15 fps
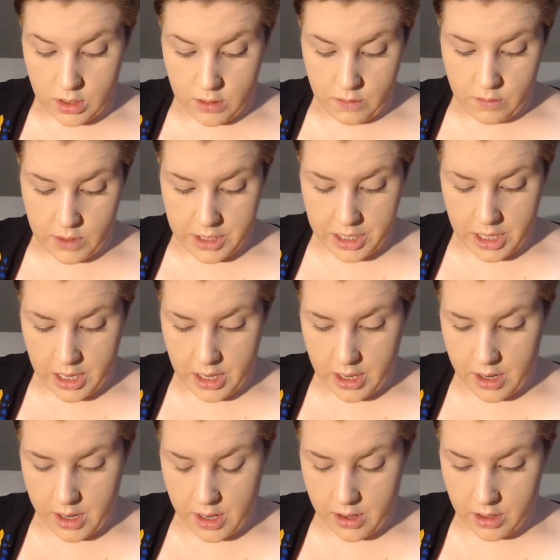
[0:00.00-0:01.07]
what
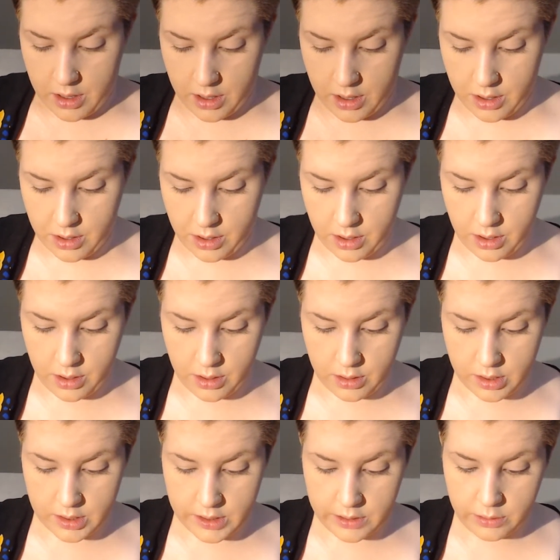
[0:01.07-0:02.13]
I
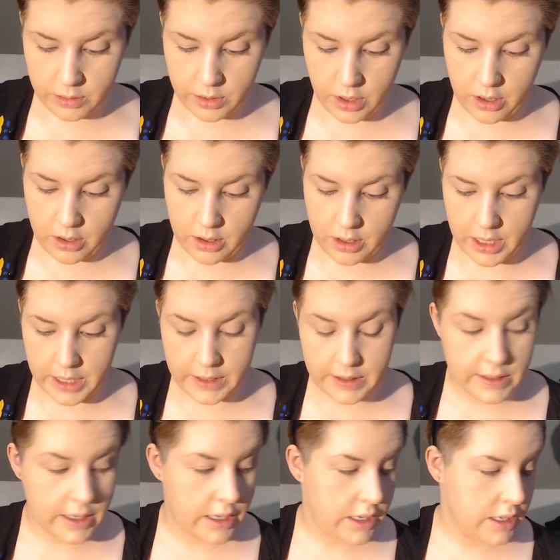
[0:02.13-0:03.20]
still would call a light
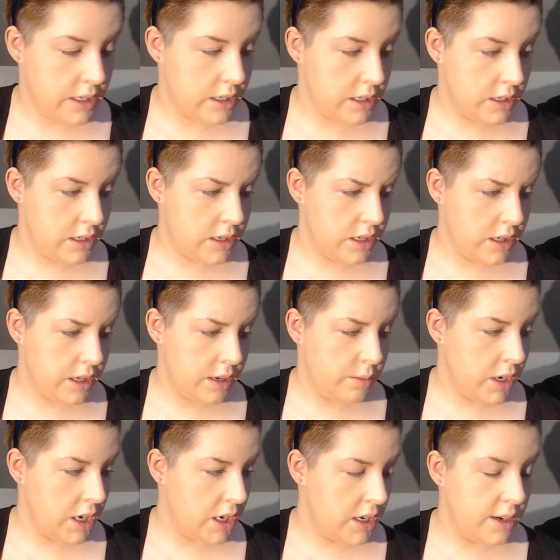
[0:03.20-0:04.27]
sand. I think I'm
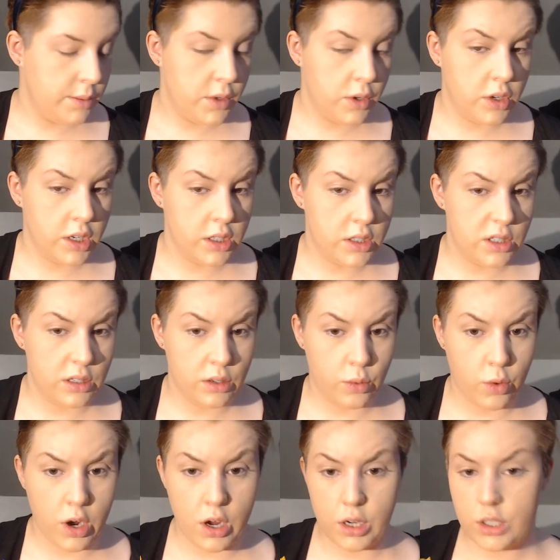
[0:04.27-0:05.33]
going to end up doing a
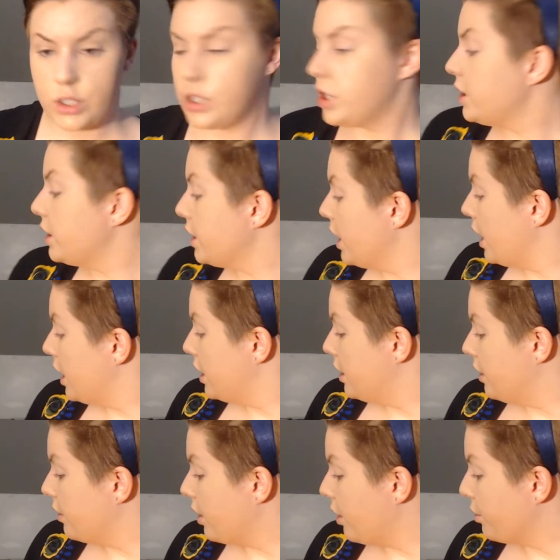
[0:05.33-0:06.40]
swatch at the end.
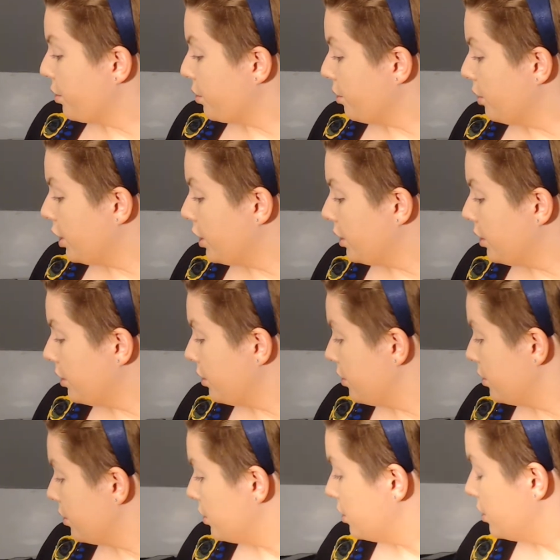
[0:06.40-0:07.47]
I'll go
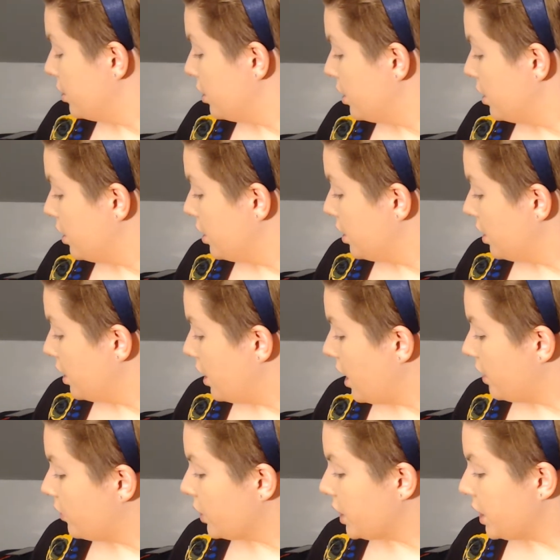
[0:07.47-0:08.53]
through
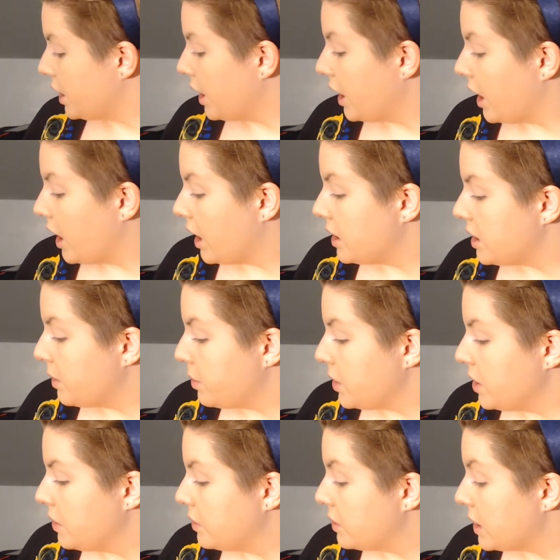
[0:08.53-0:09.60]
everything I end up
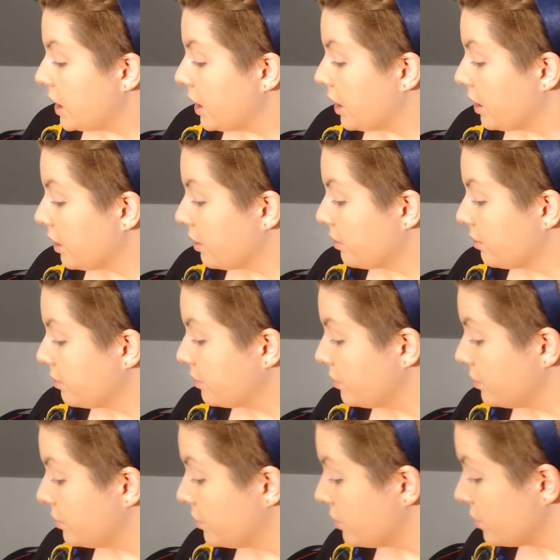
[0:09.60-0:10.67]
using
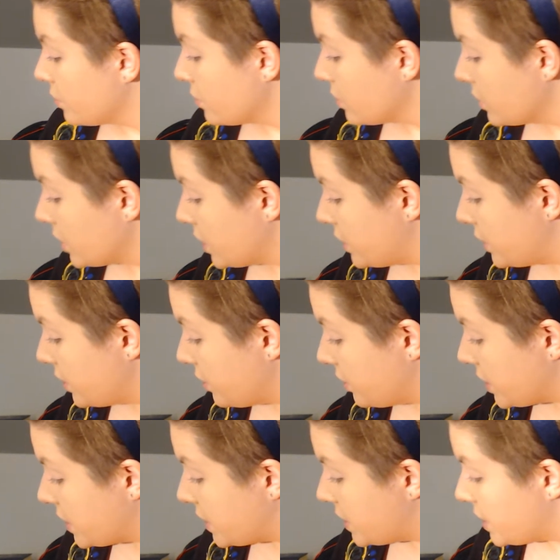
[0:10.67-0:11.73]
so you
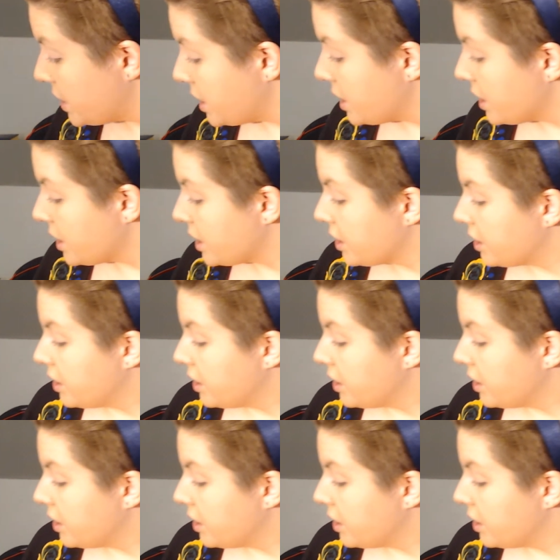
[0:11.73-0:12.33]
can see